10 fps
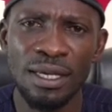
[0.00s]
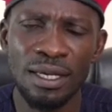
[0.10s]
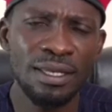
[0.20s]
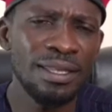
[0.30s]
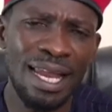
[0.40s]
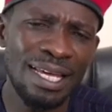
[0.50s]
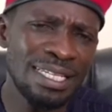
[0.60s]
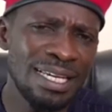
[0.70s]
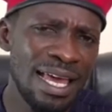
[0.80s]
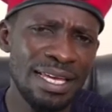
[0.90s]
in the
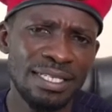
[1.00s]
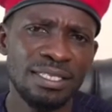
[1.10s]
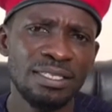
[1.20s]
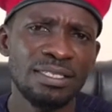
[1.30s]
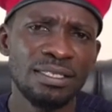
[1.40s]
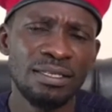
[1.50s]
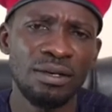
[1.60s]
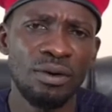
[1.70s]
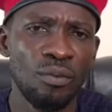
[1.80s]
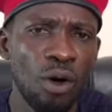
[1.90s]
1980s,
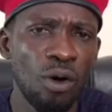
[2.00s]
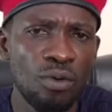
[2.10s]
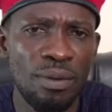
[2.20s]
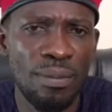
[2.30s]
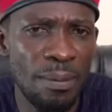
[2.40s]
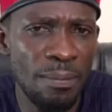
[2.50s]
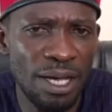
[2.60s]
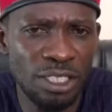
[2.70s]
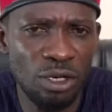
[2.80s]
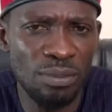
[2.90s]
we all remember
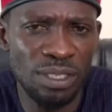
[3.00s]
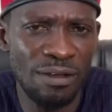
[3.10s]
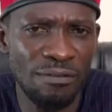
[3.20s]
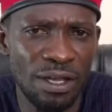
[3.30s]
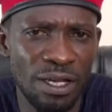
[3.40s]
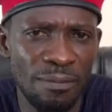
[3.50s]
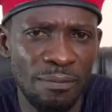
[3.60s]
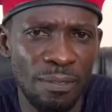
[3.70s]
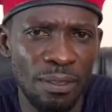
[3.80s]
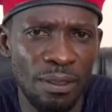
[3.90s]
General Museveni
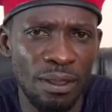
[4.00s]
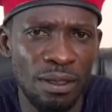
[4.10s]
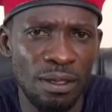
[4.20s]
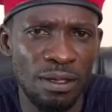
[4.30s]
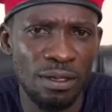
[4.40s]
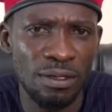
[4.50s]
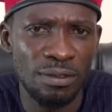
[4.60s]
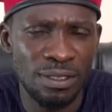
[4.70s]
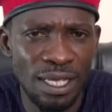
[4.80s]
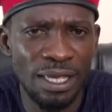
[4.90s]

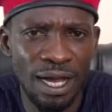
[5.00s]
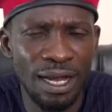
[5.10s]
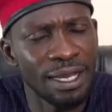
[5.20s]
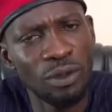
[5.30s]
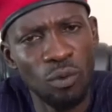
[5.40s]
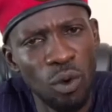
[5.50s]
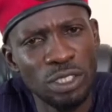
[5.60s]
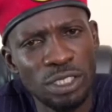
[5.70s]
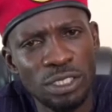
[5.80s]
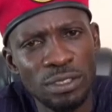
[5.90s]
saying, and I quote,